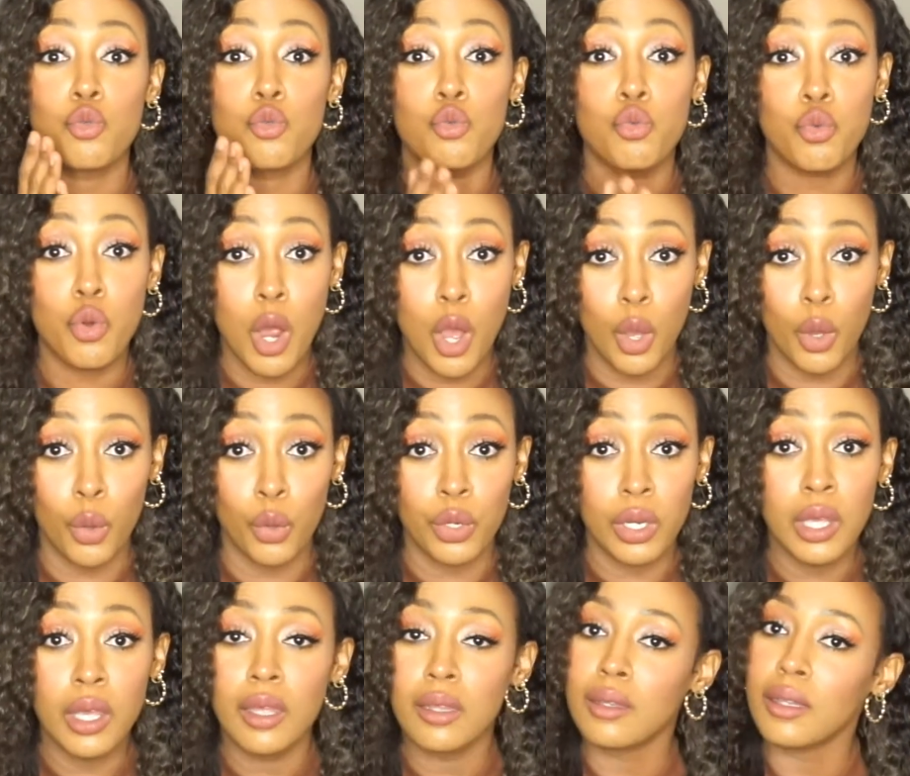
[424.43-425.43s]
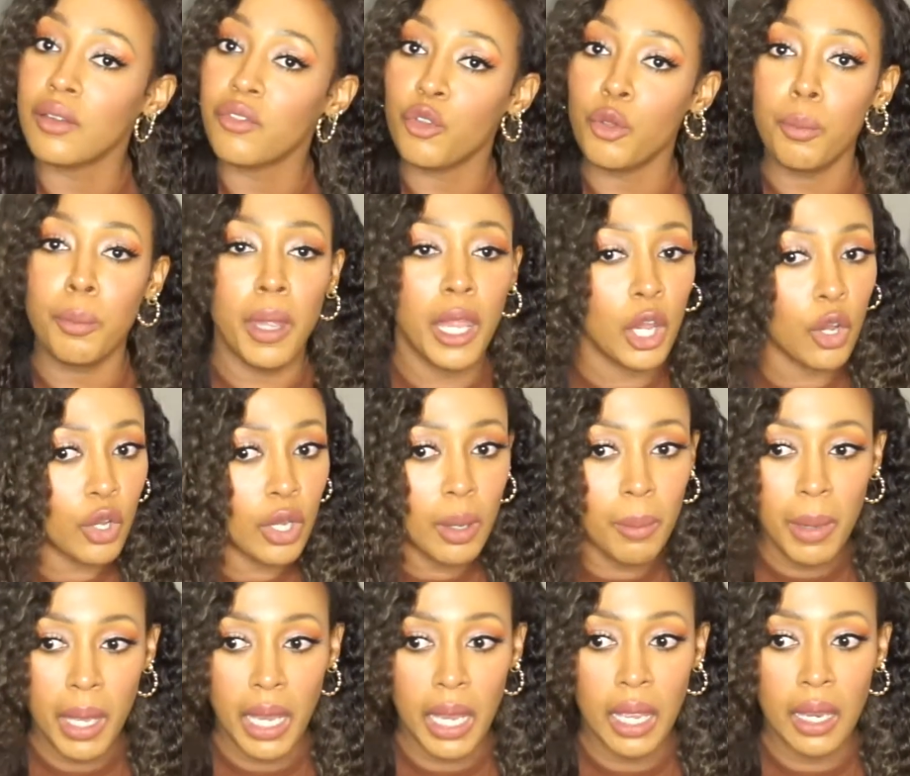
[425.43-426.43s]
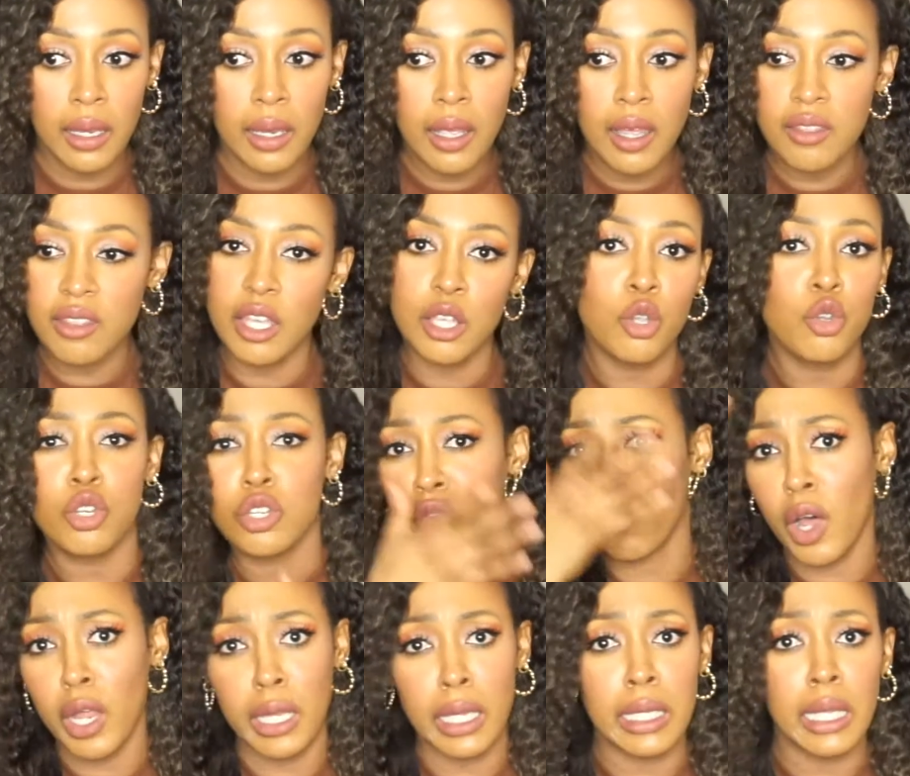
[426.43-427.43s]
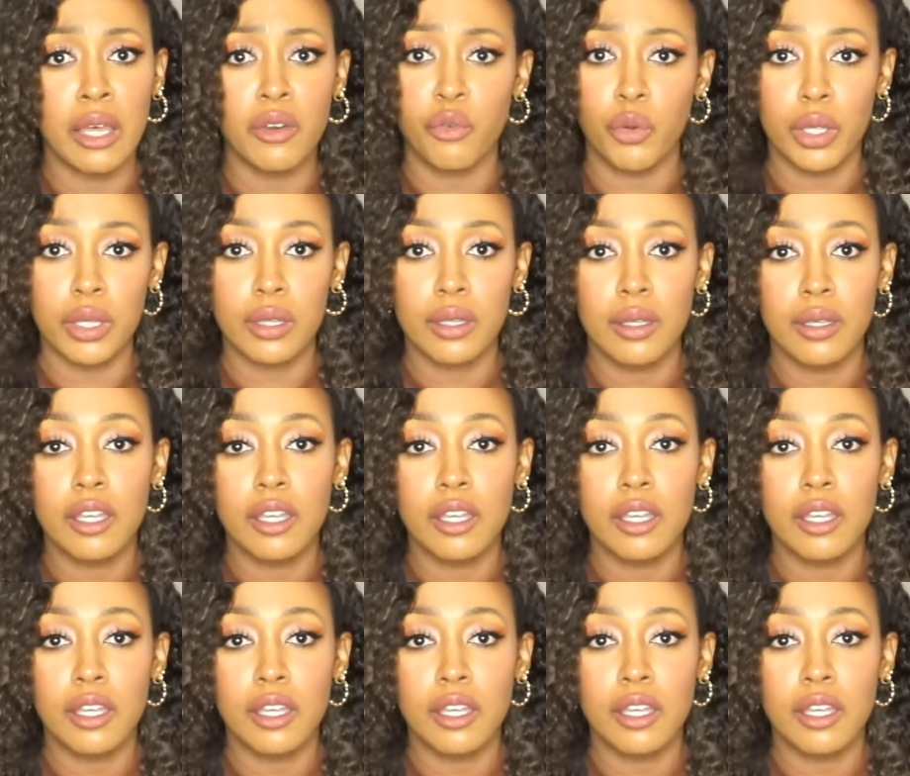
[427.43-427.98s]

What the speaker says: road than if you marry a man that you just fall in love with.